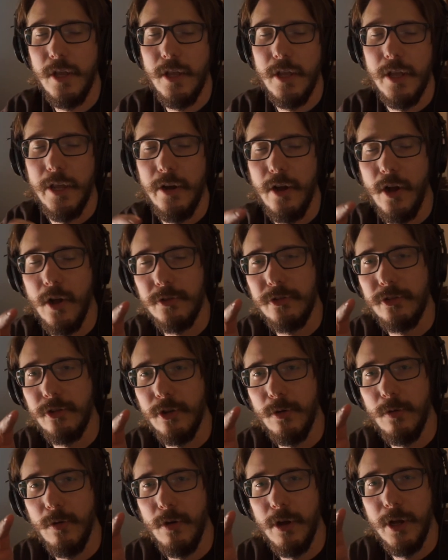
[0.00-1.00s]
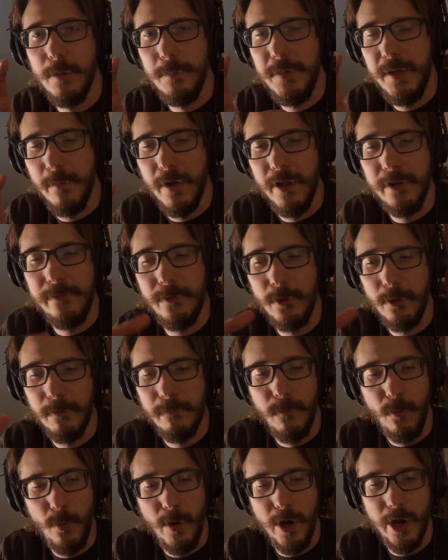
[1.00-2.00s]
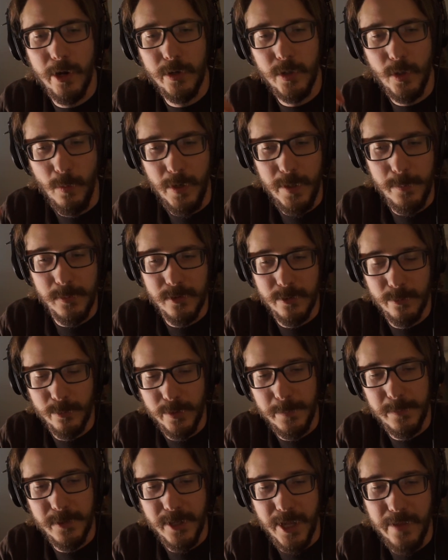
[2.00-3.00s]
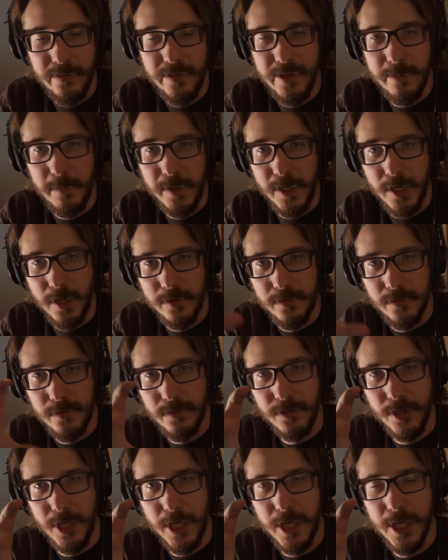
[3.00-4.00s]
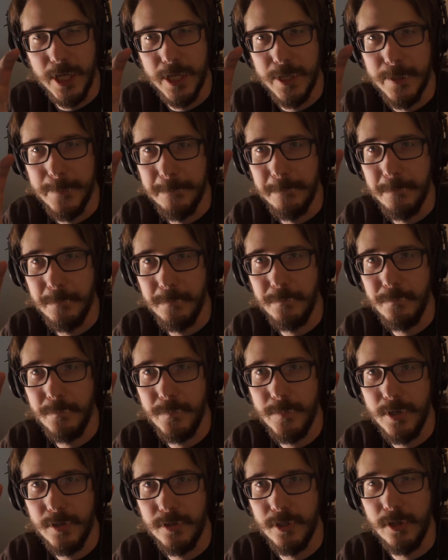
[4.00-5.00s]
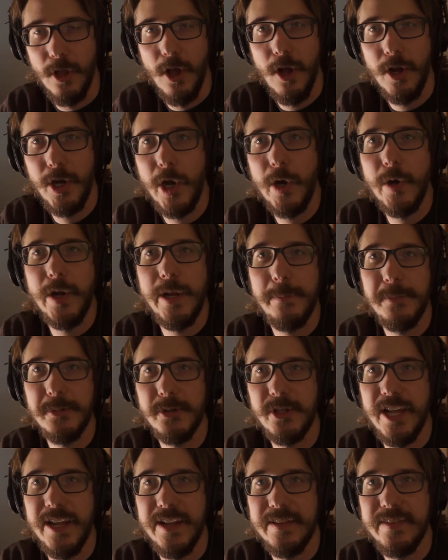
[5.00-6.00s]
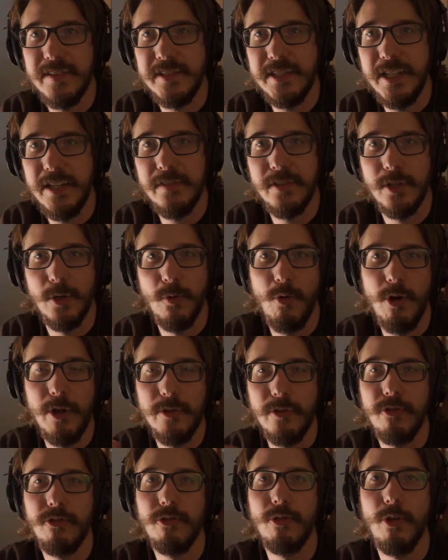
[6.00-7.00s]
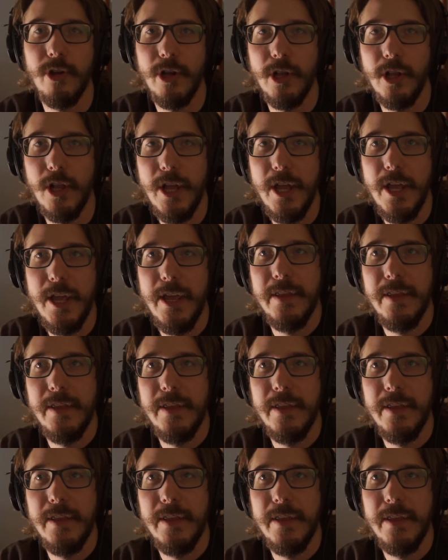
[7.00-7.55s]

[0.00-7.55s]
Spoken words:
And also be mindful of where you replant them, because the longer a plant stays in one soil,